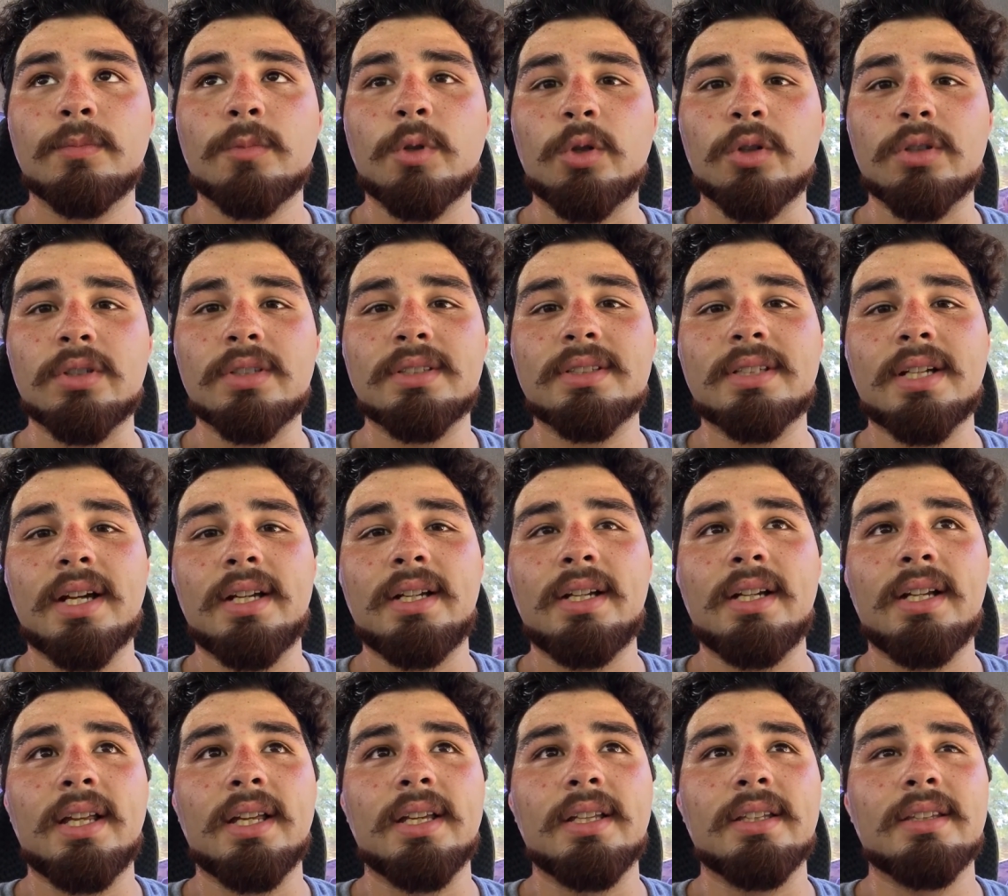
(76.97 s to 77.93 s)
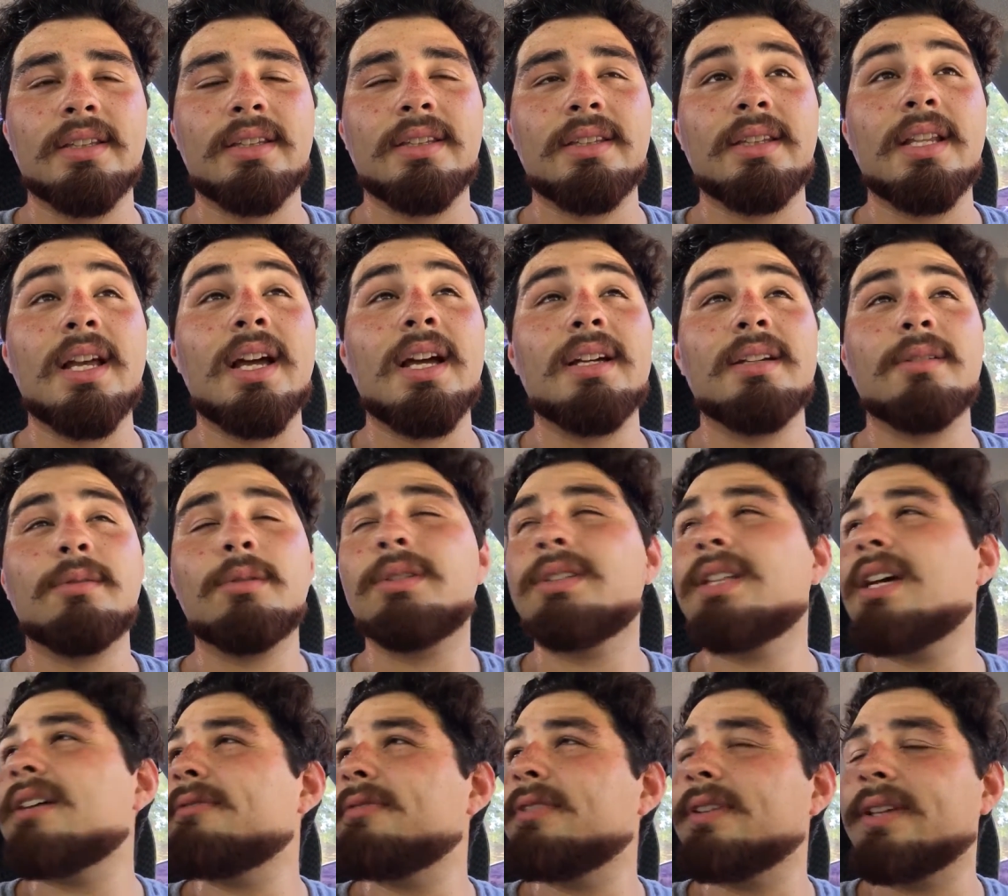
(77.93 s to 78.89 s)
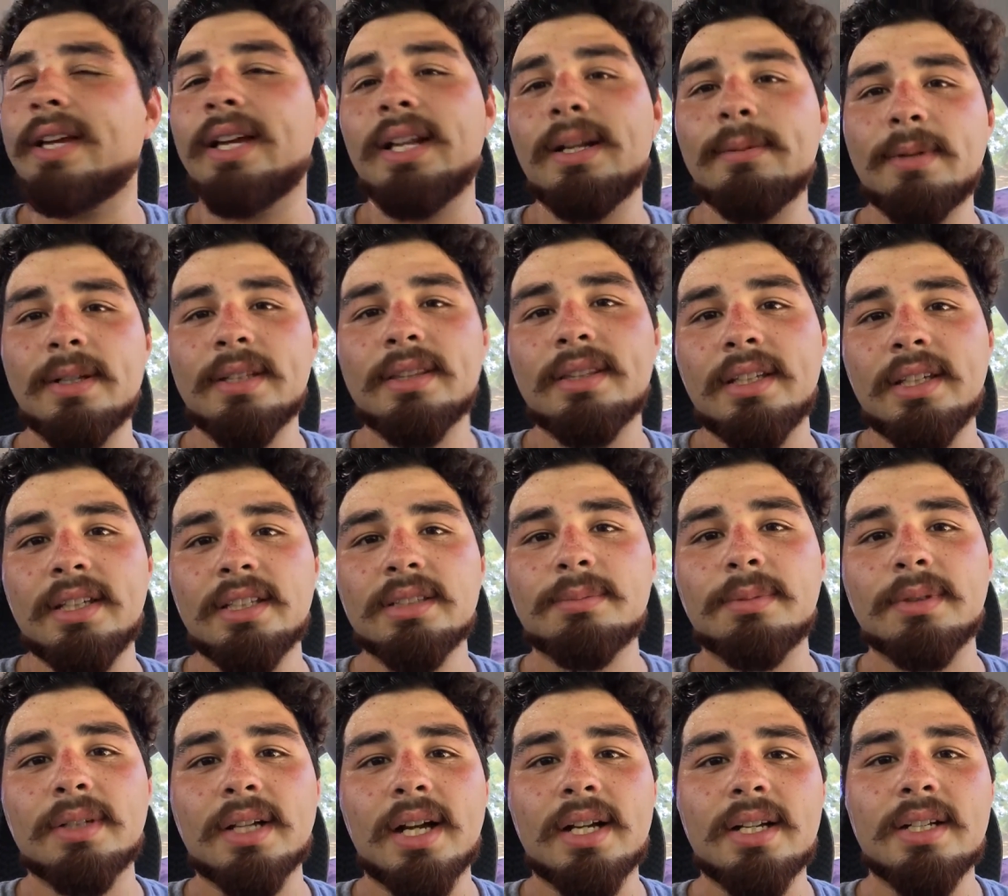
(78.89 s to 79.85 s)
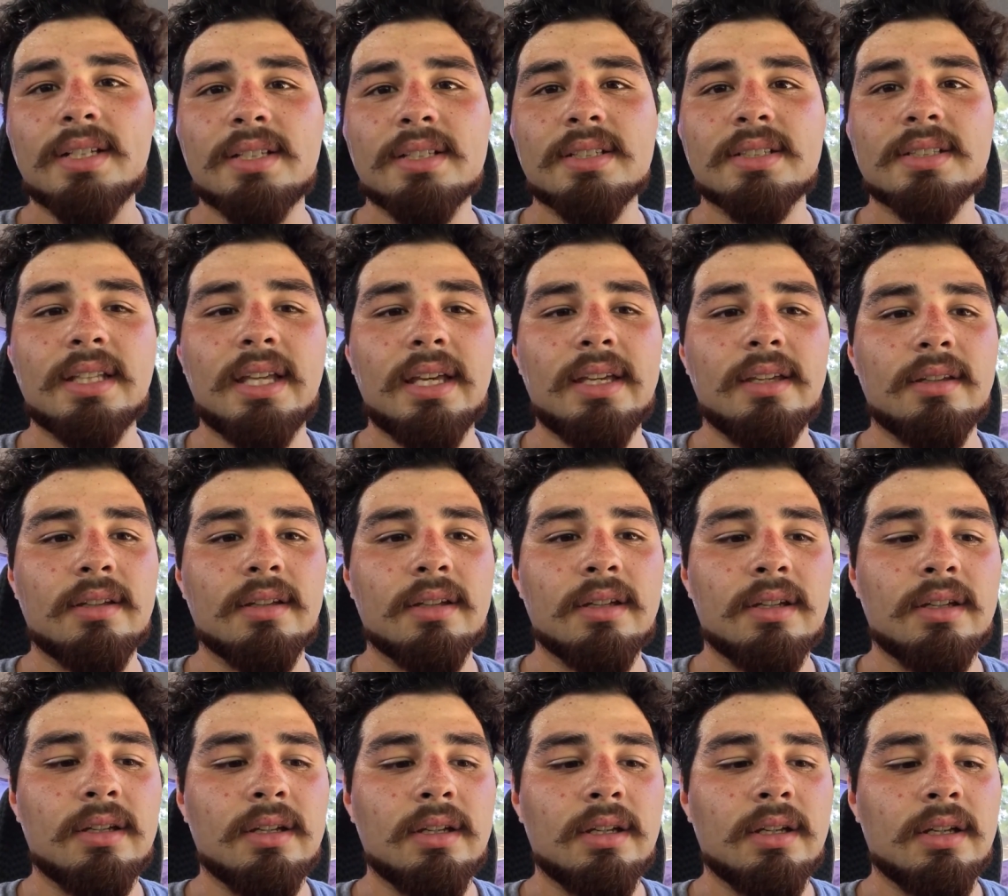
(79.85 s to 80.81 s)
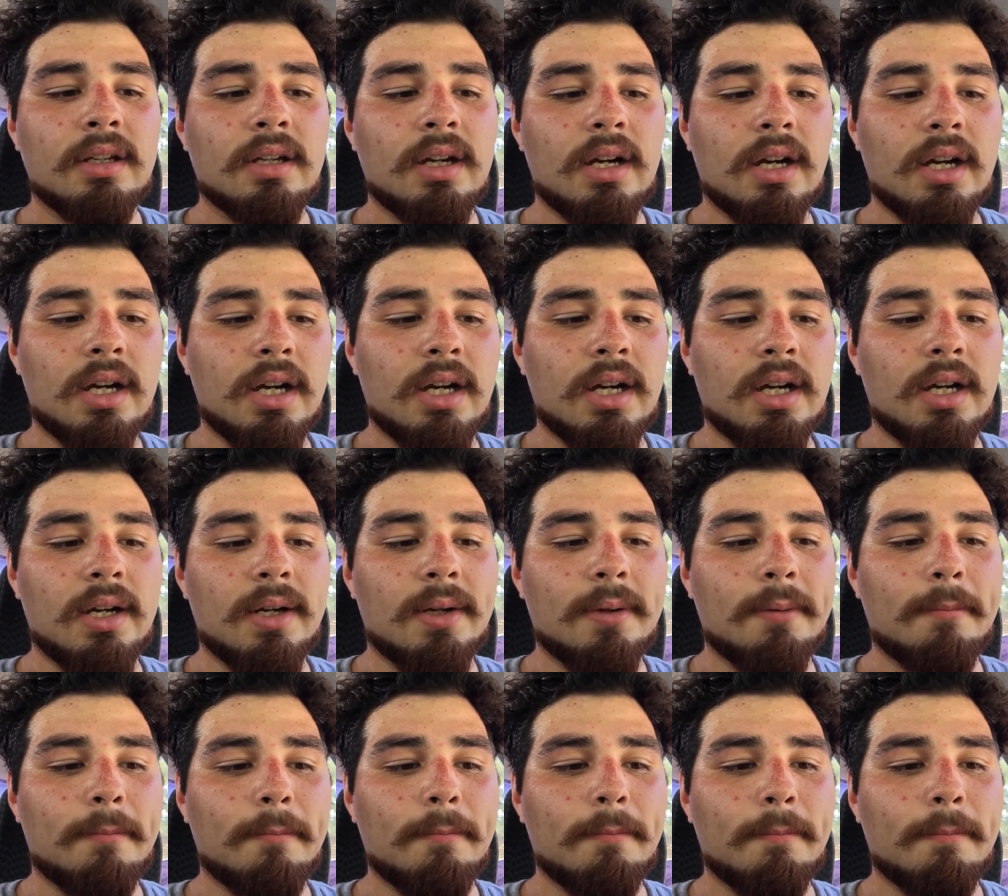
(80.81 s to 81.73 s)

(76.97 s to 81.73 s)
or just kind of like not well not forget about things but kind of just like uh